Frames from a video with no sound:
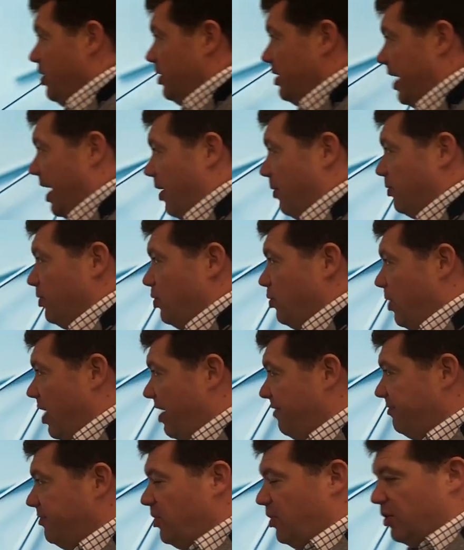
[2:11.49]
Now, we
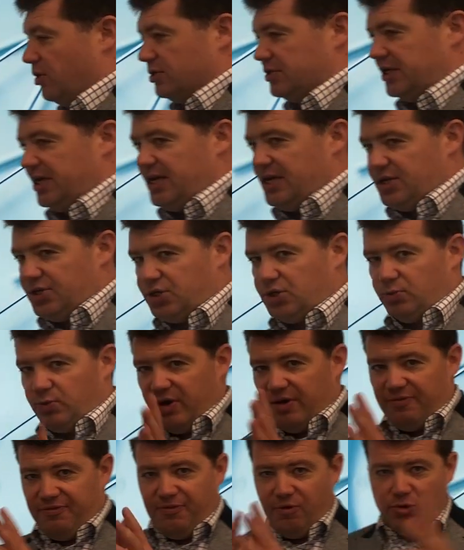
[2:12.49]

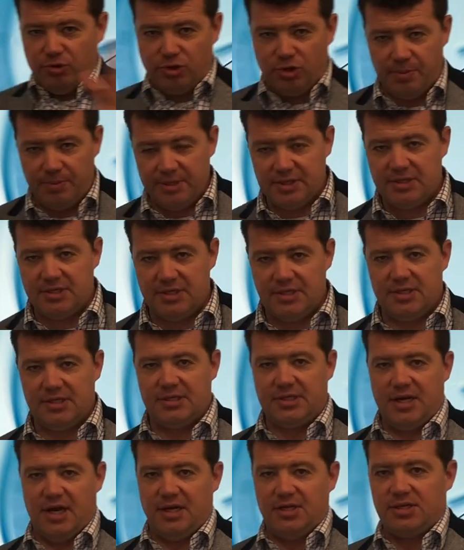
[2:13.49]
have 4 topics to
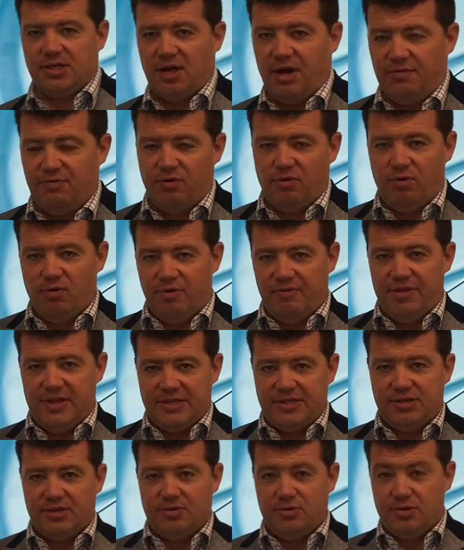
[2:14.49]
discuss over all of
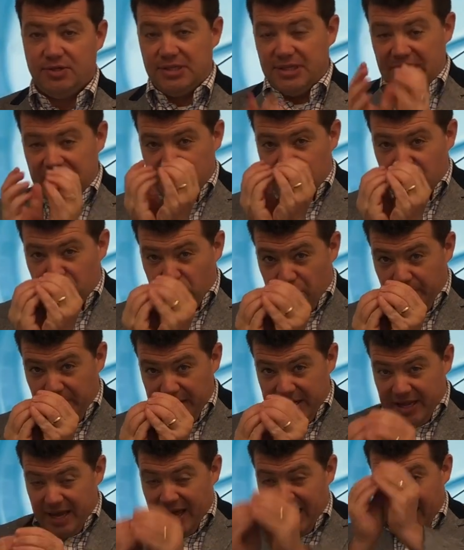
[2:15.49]
this, of course, and each
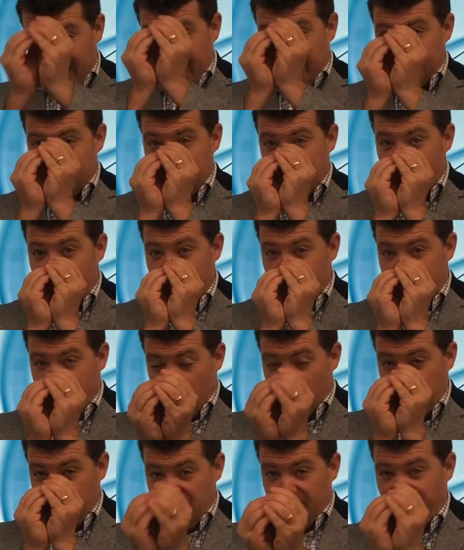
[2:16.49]
topic has
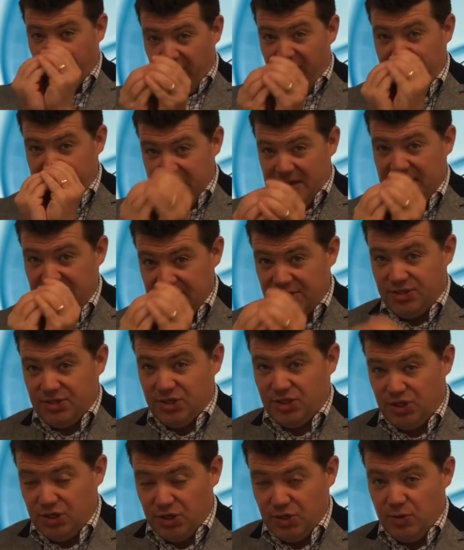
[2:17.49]
45 minutes to
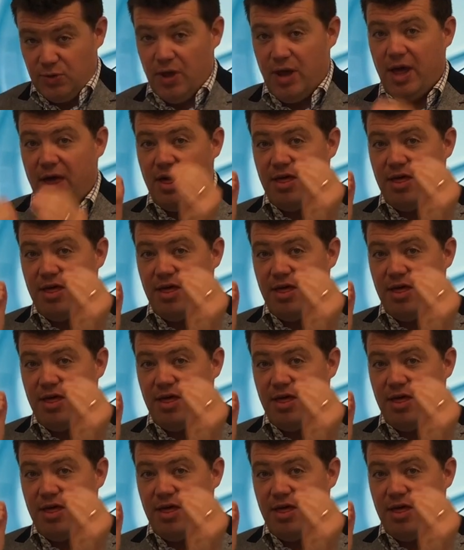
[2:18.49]
do